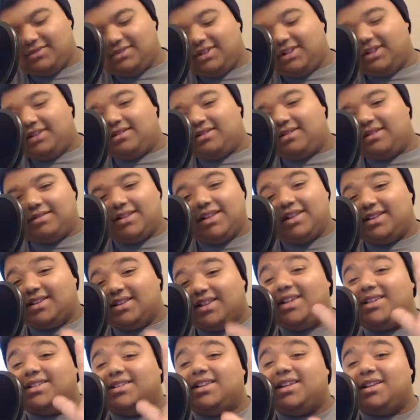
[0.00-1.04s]

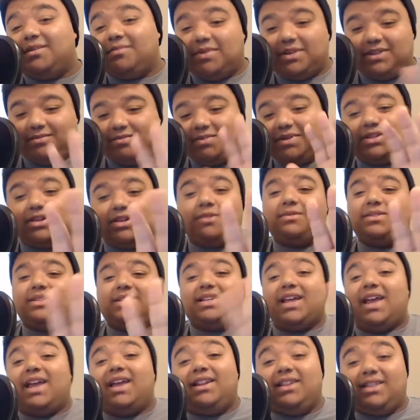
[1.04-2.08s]
Listen, but don't
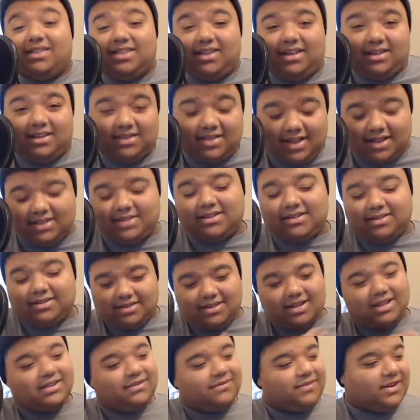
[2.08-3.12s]
say anything.
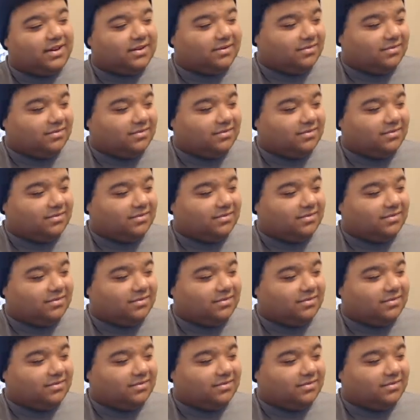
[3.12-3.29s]
That's fine.